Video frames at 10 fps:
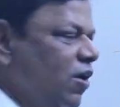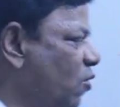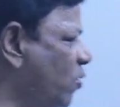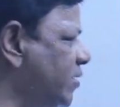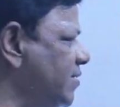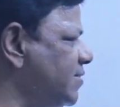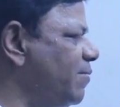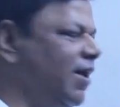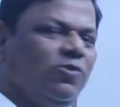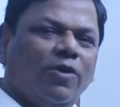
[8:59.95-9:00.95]
What is the
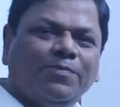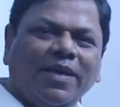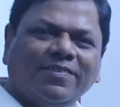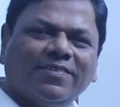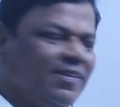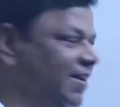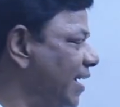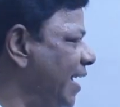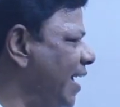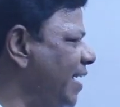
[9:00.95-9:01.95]
value of this?
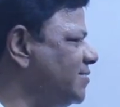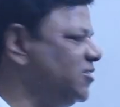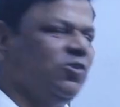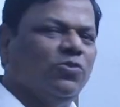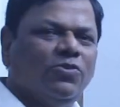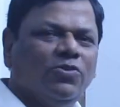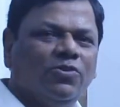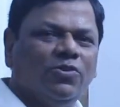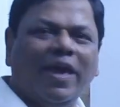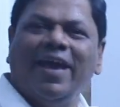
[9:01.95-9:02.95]
X0.
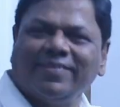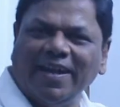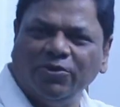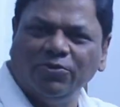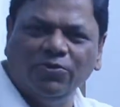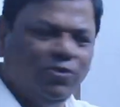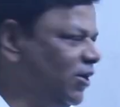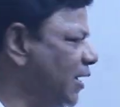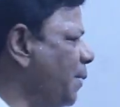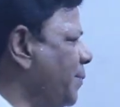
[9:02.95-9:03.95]
X I don't know. If it